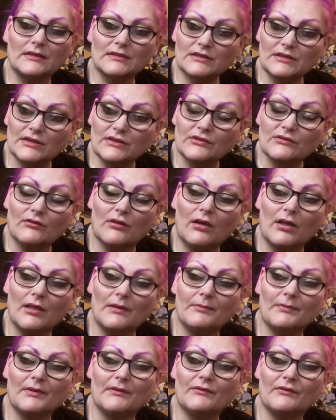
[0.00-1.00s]

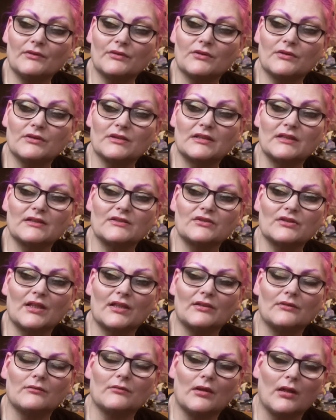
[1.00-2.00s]
Subscribe if you're new to this
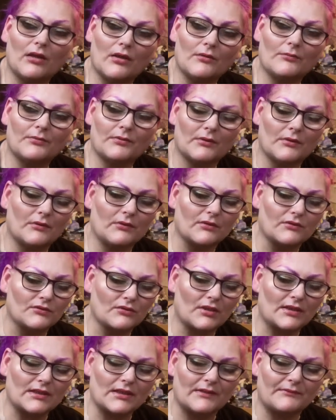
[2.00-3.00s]
channel. I hope you
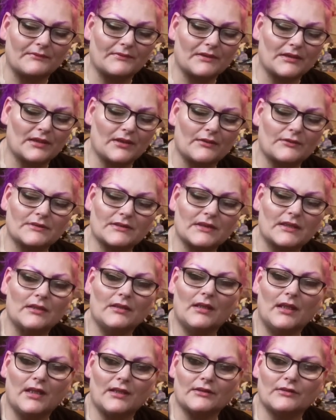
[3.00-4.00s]
enjoyed our videos
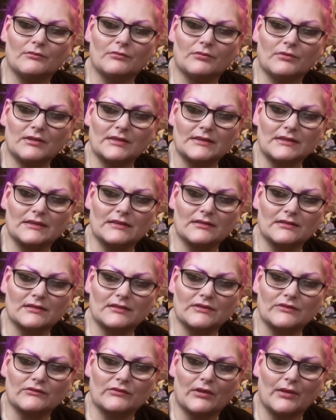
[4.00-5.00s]
and you will consider
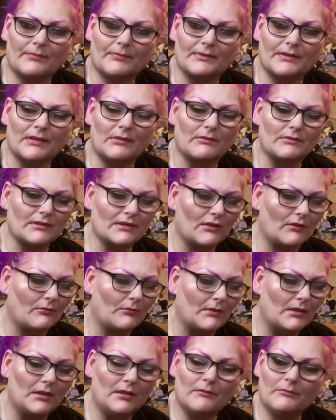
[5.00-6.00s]
subscribing. That would help
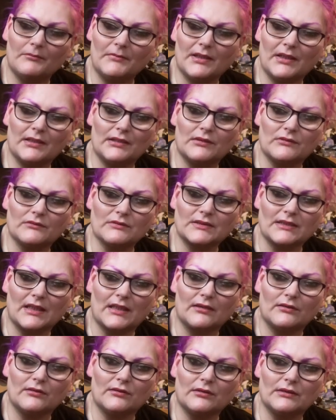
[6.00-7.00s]
me and Nils out
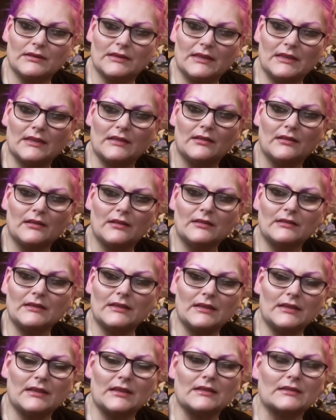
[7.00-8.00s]
a lot. Oh, Lily, yeah.
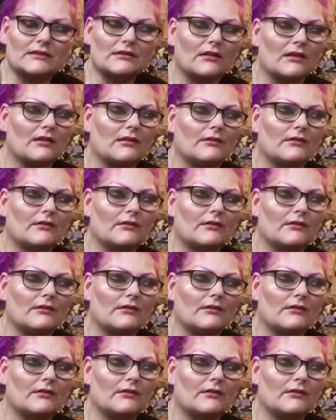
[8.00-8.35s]
Lily I uh, asked